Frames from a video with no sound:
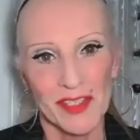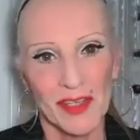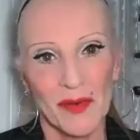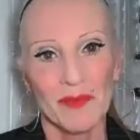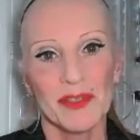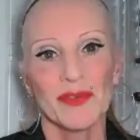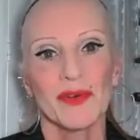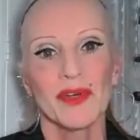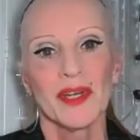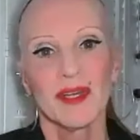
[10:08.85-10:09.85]
So I'm
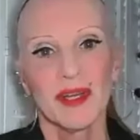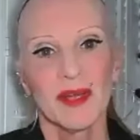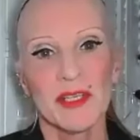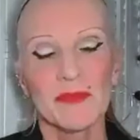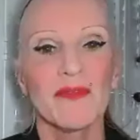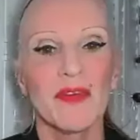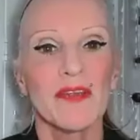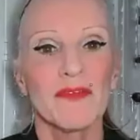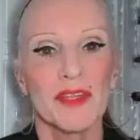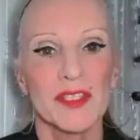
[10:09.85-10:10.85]
sure it must be very
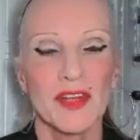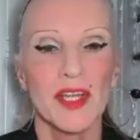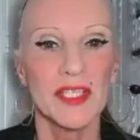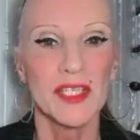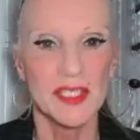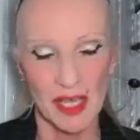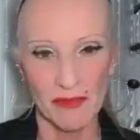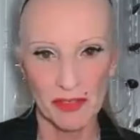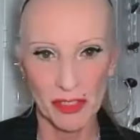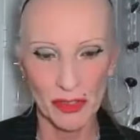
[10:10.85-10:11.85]
frustrating to
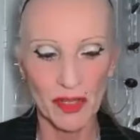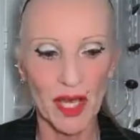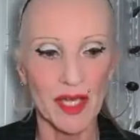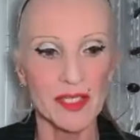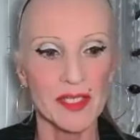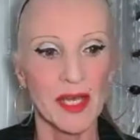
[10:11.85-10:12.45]
have to do that.